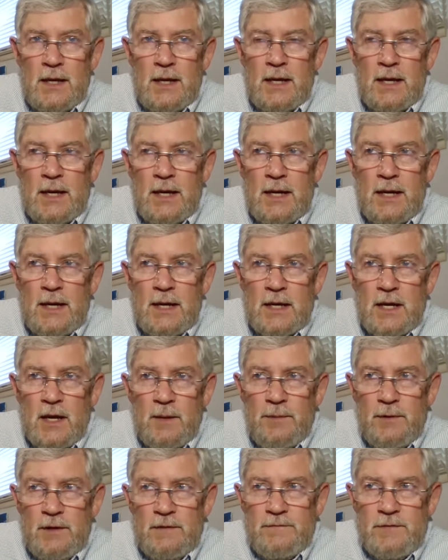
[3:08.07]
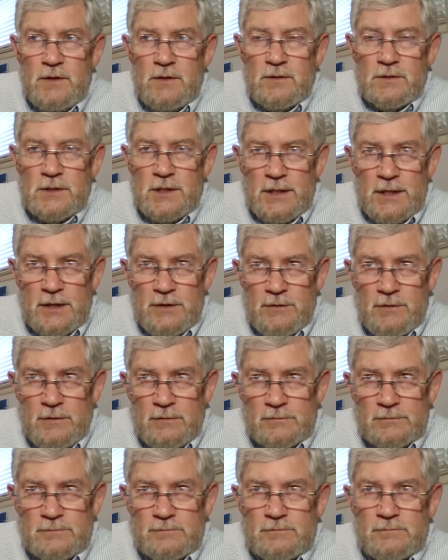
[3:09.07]
And a couple of years later,
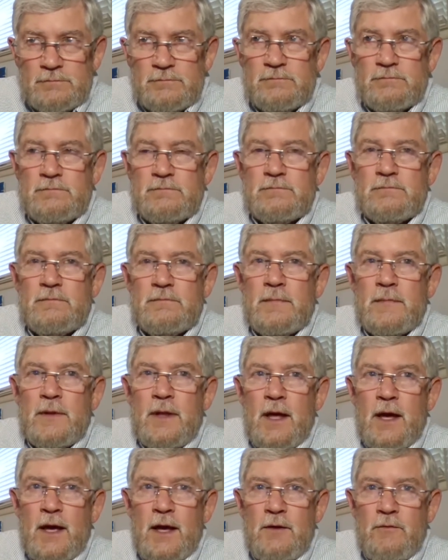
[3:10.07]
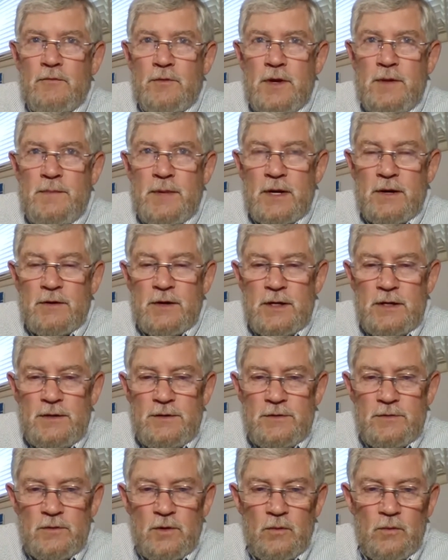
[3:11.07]
I
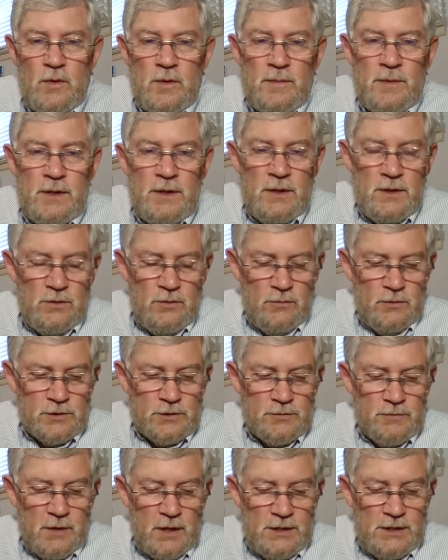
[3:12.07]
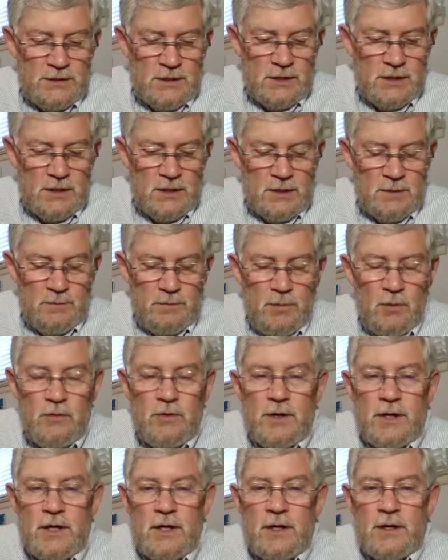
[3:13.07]
remarried to a woman who was raising a
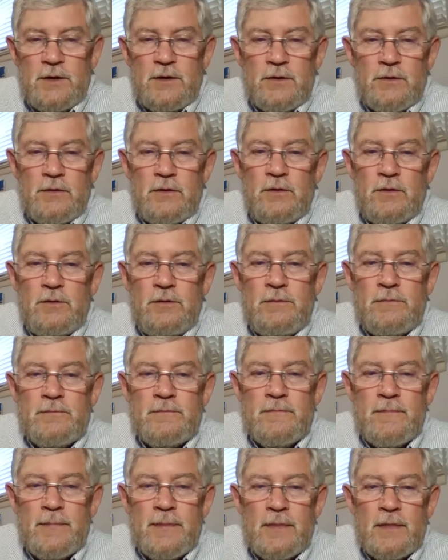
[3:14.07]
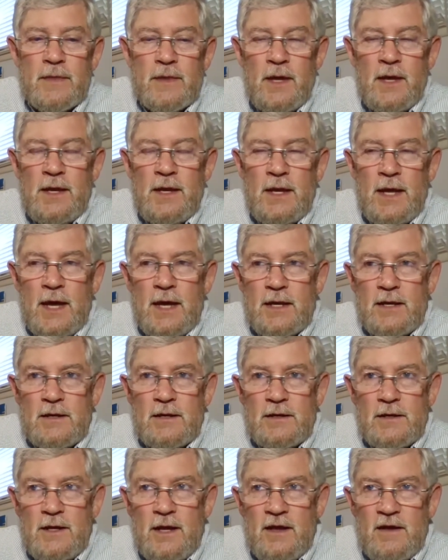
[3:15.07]
boy on her own, and that
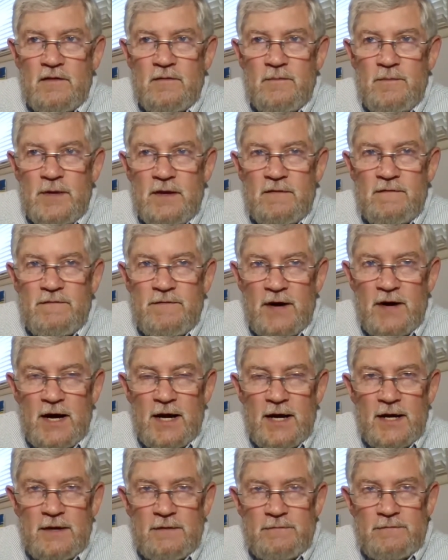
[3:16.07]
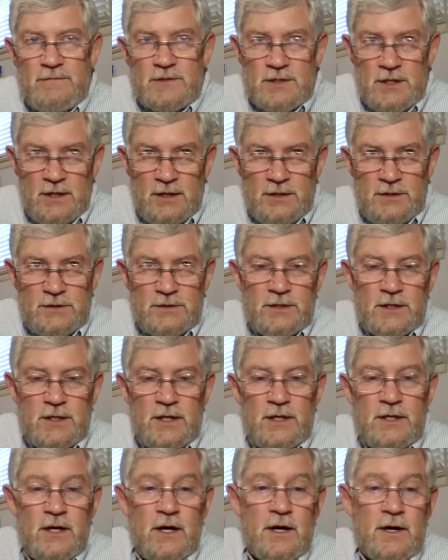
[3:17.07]
gave me five sons and
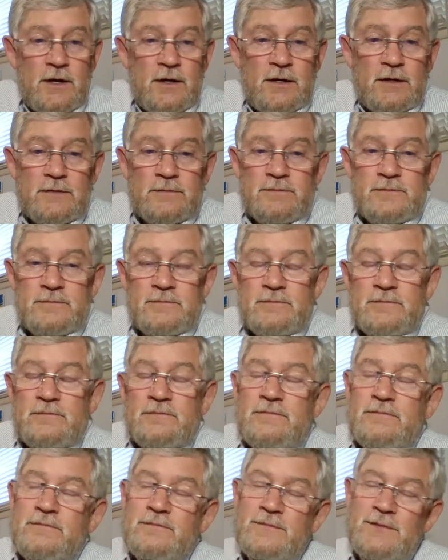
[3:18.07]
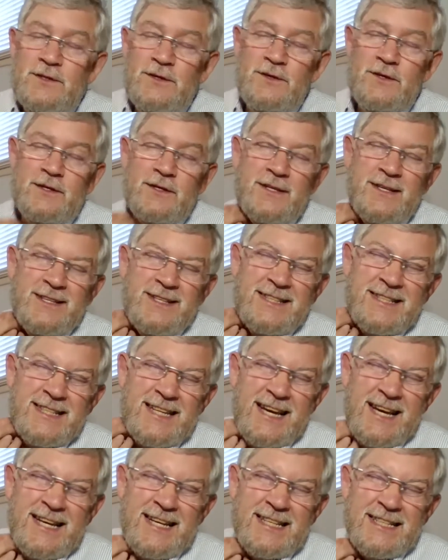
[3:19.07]
a daughter. You can
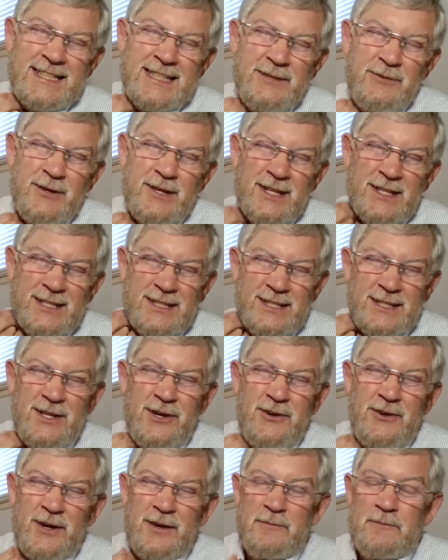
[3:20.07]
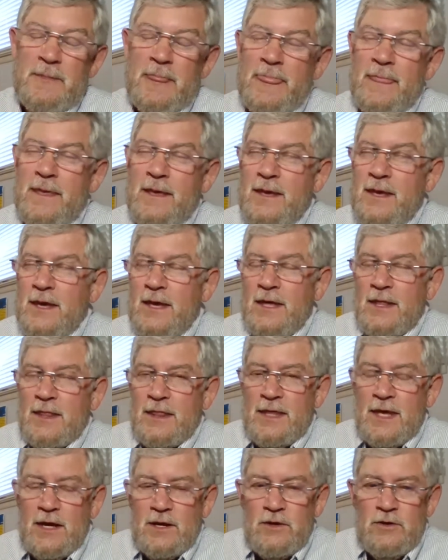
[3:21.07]
kind of see where this is going.
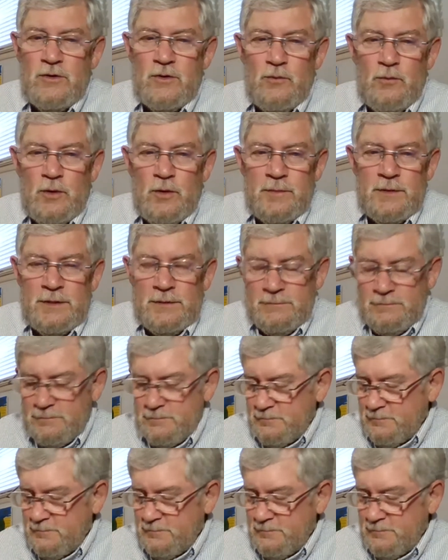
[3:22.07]
That good woman